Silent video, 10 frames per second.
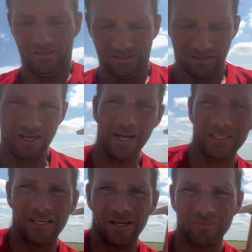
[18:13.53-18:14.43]
lot of
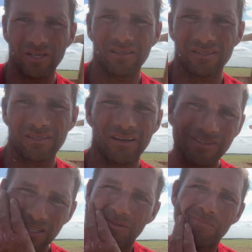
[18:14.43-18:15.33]
times stuff
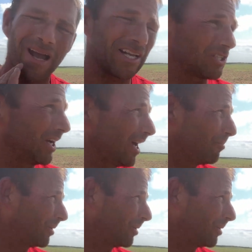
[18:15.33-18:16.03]
doesn't match up.